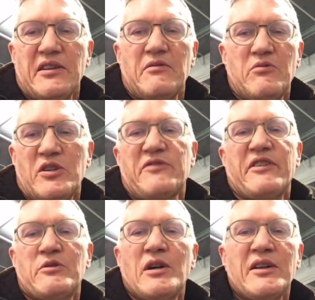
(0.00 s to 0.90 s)
that works
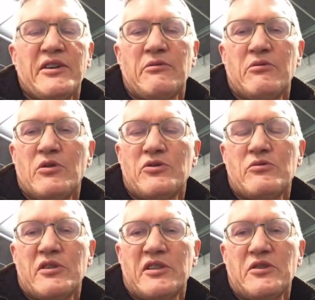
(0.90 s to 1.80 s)
very well that would
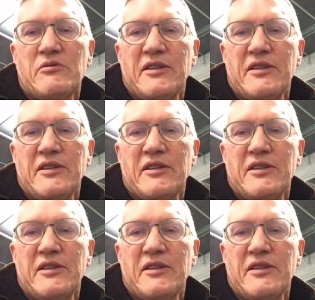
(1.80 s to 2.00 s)
also work in